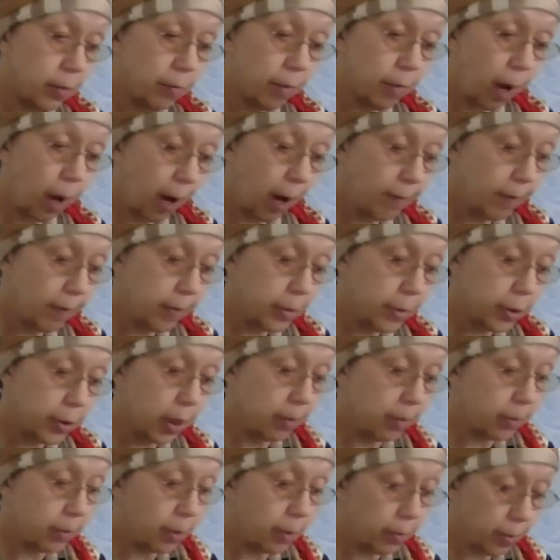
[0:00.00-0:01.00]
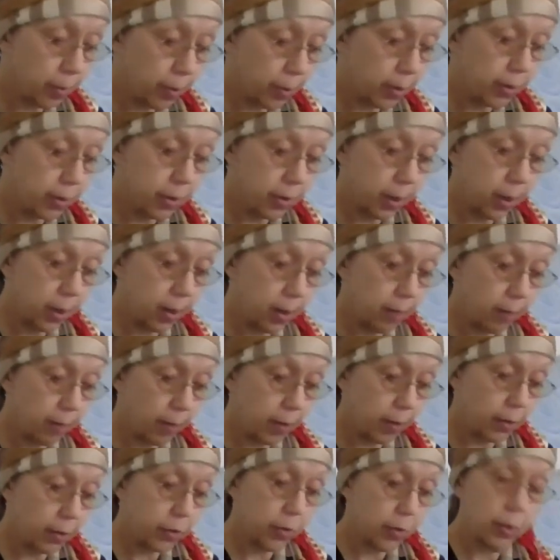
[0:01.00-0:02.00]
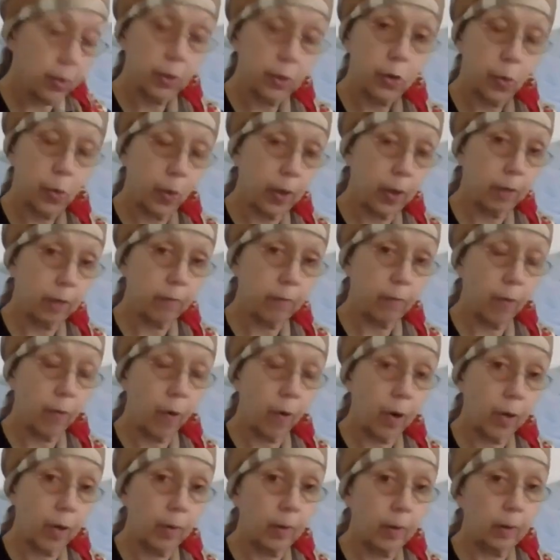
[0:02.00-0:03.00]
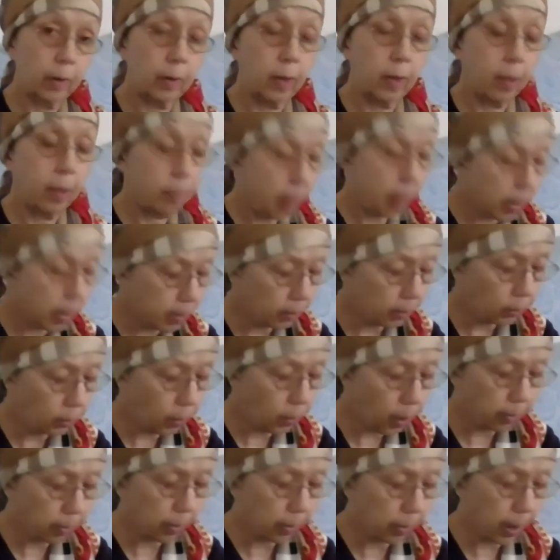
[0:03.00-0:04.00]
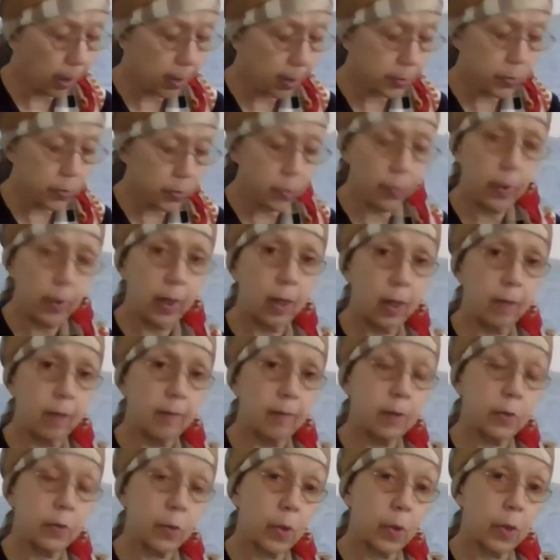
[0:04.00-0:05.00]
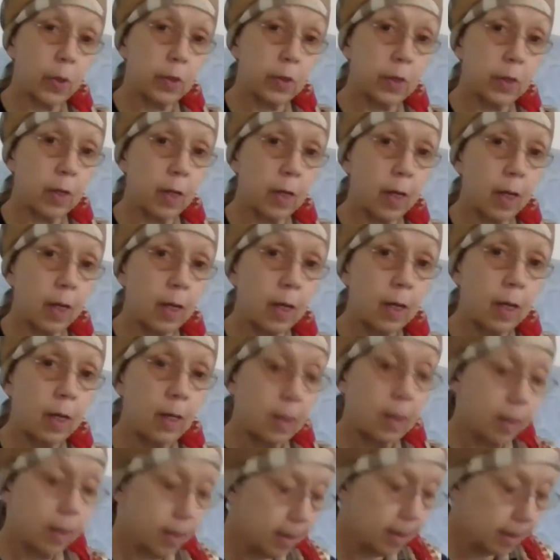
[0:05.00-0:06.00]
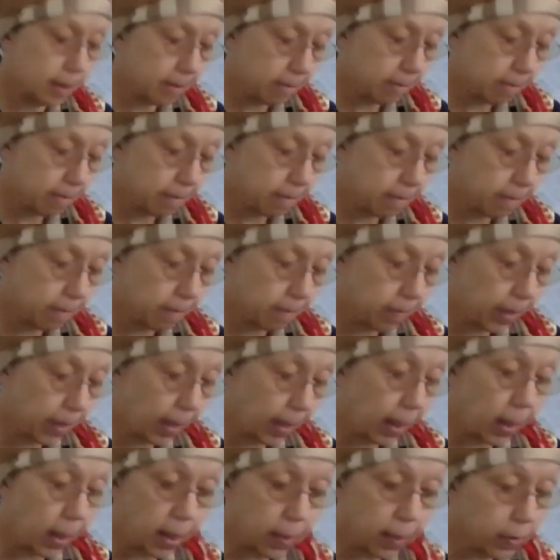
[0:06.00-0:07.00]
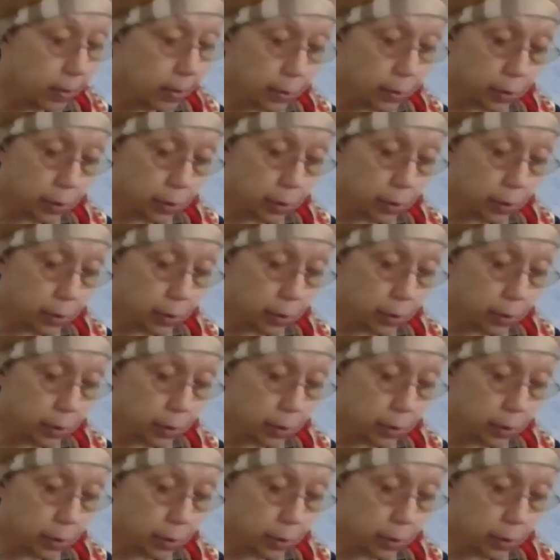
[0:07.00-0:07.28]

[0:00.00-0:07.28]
Proverbs chapter 13 and verse 24. And may the Lord bless the reading of his word today. He that